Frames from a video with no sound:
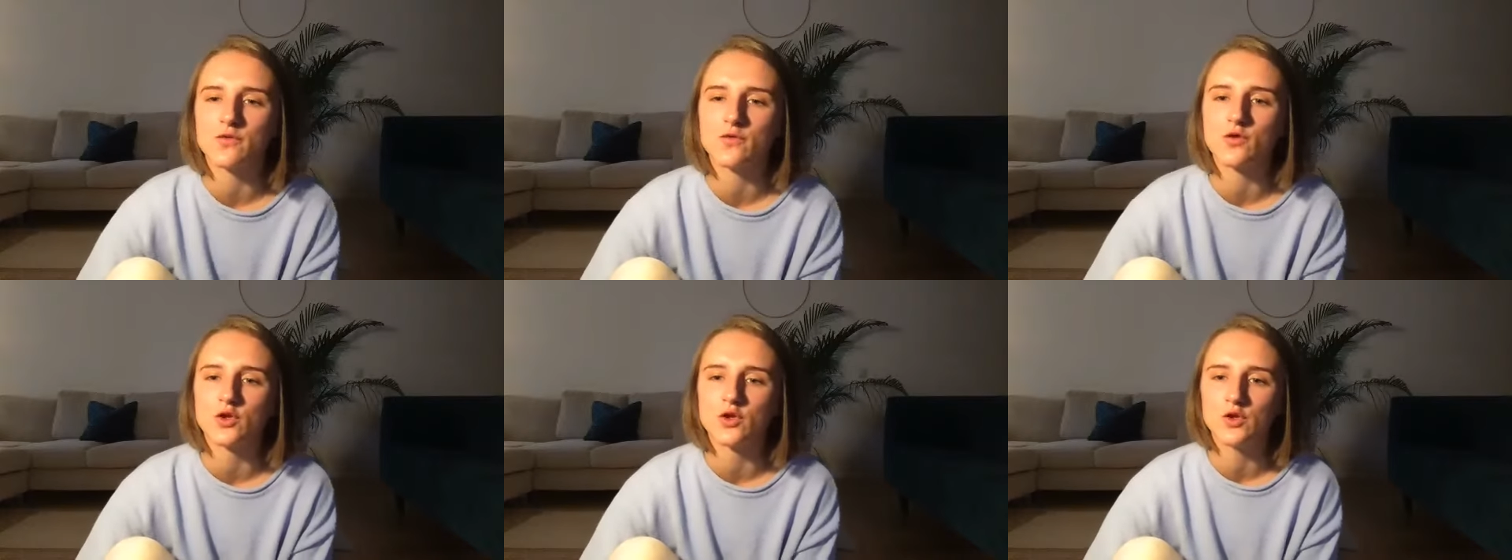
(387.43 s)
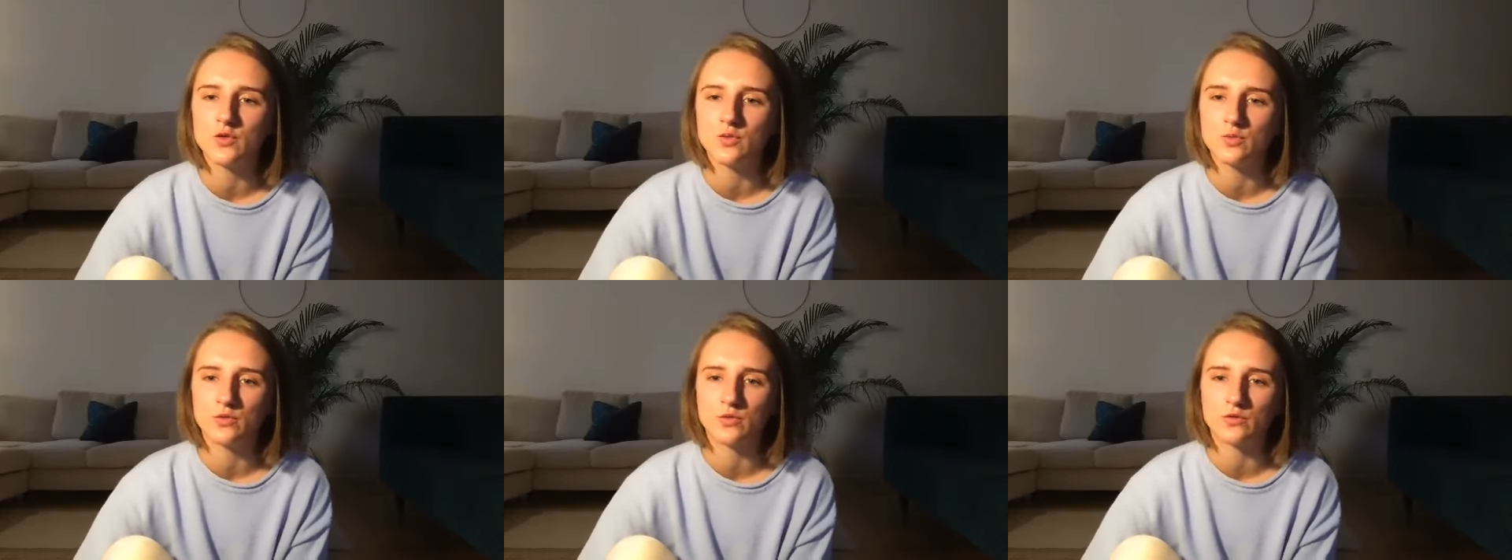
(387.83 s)
for new
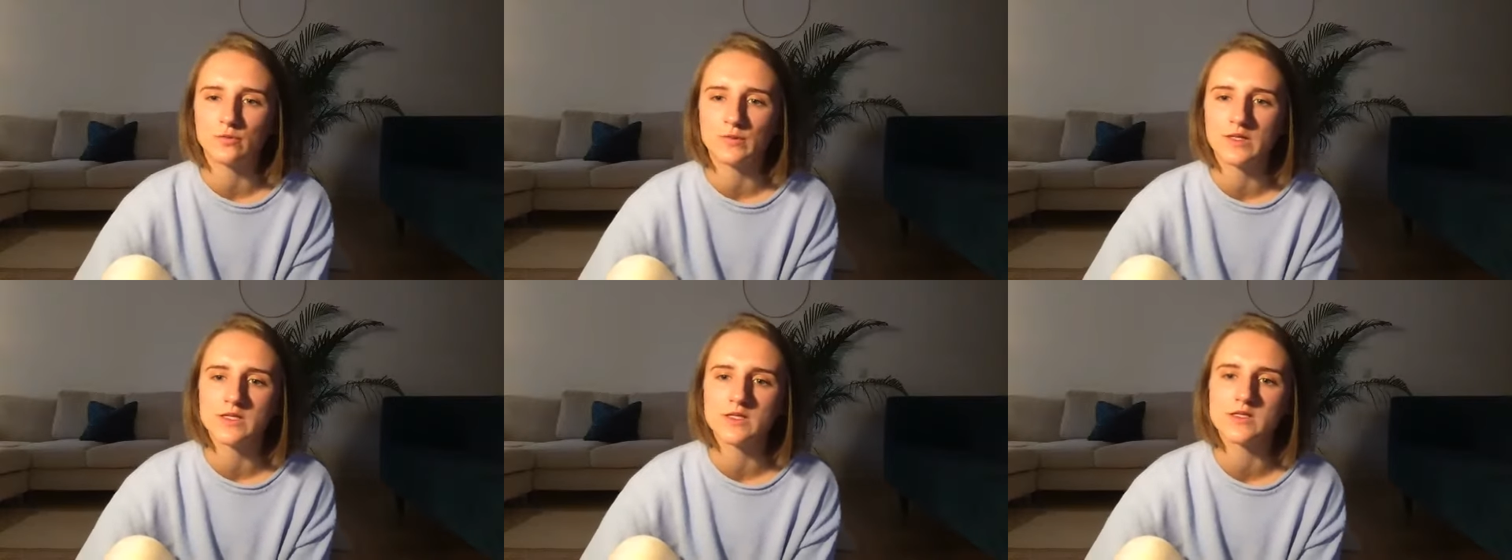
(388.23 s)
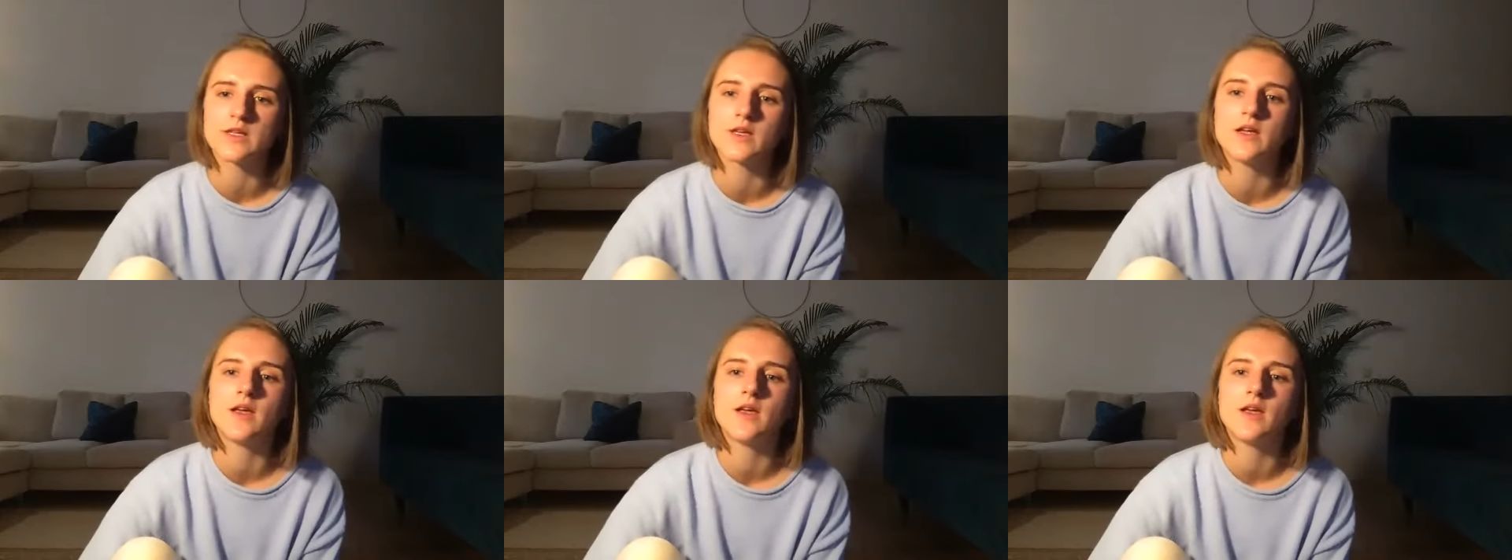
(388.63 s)
movement,
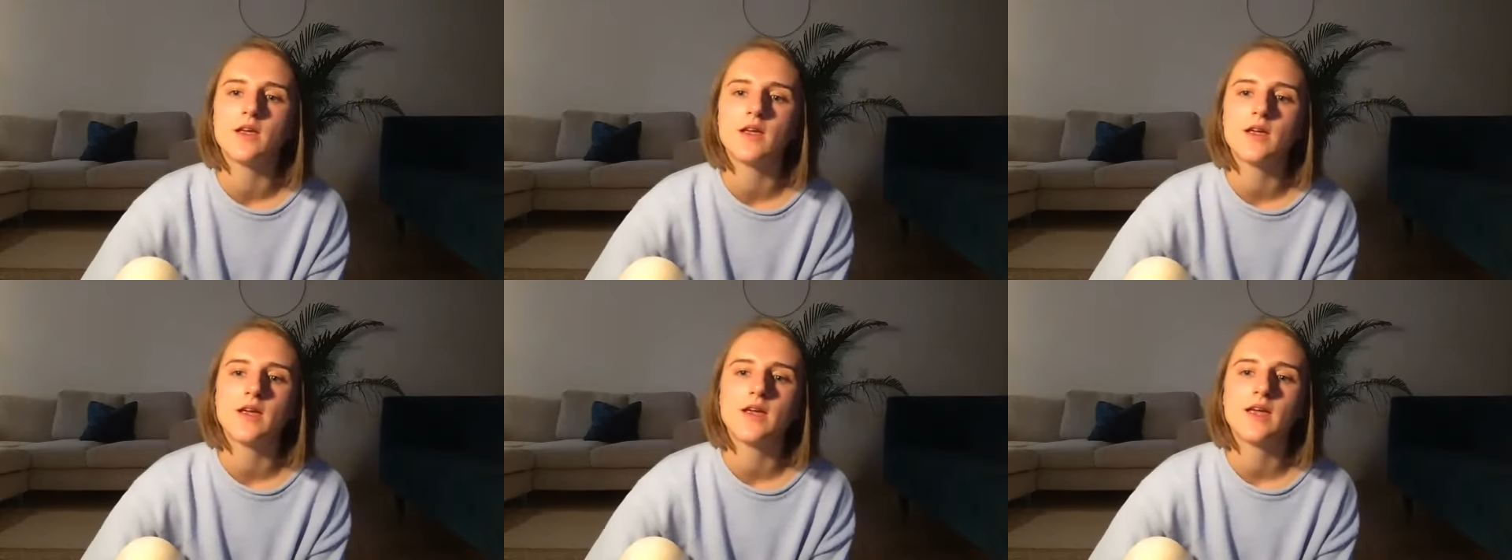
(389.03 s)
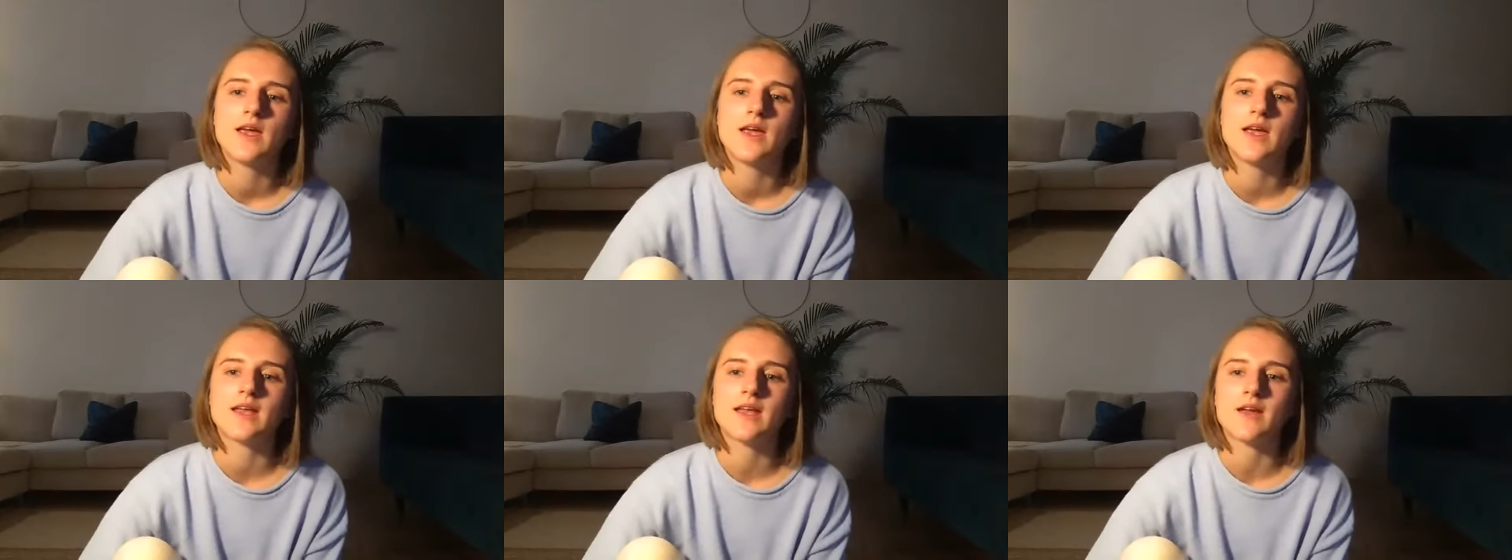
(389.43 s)

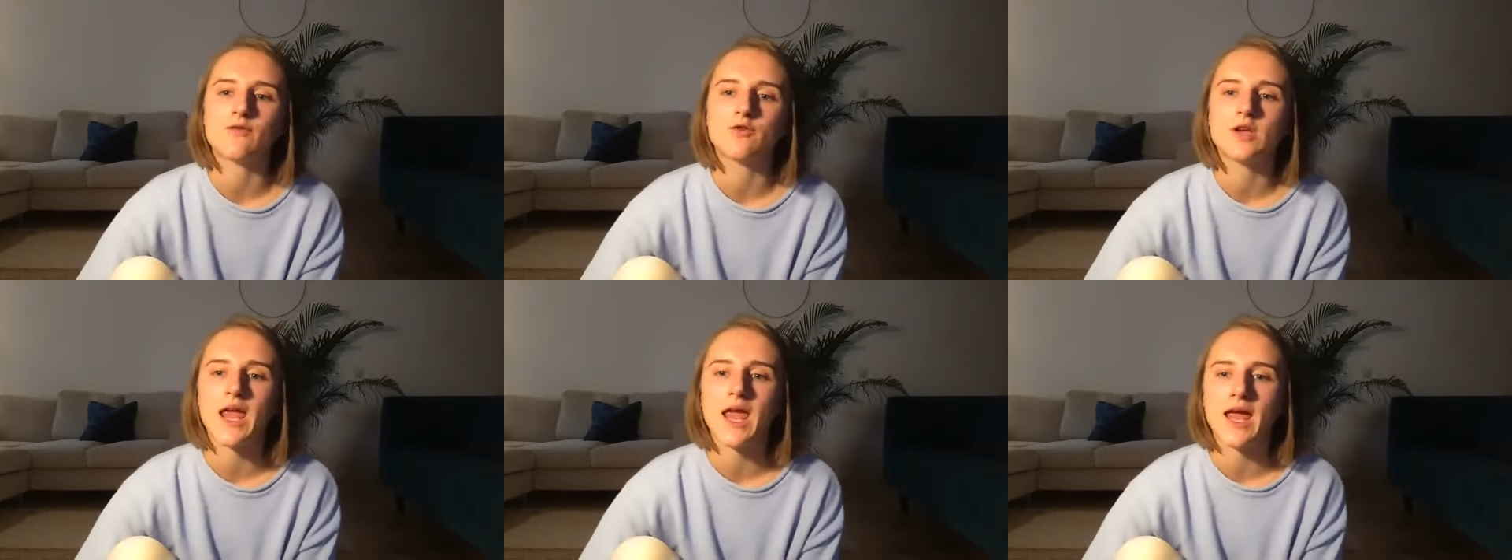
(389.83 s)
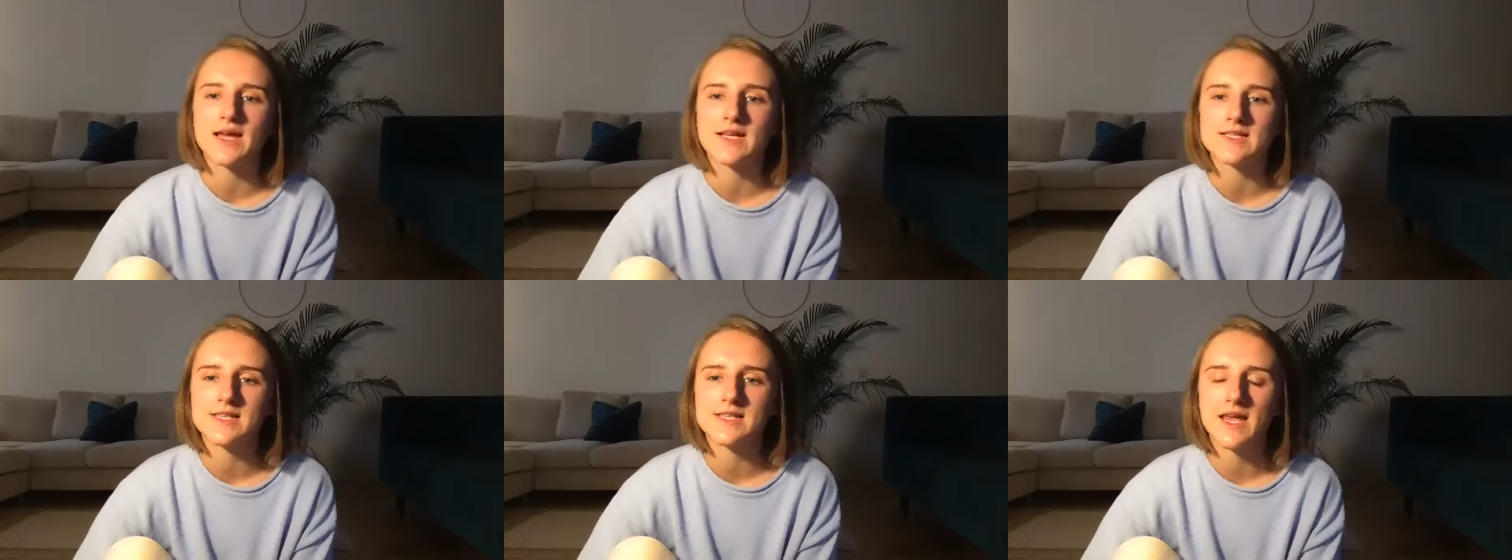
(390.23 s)
and every
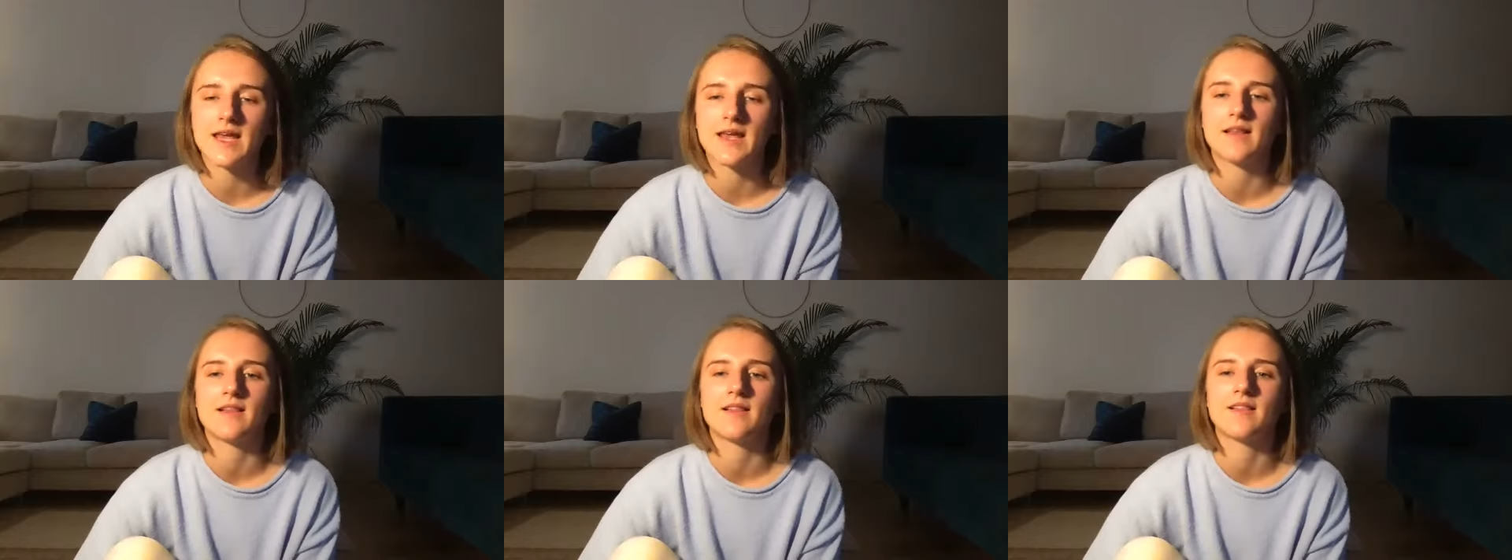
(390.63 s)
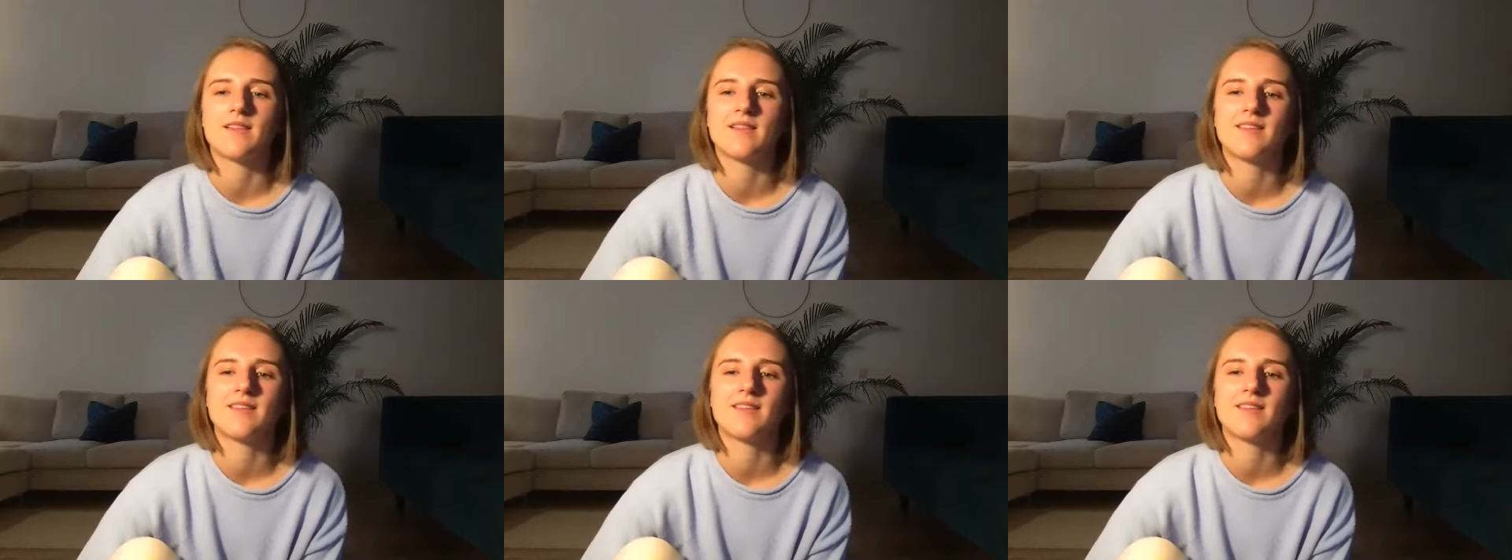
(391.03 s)
exhale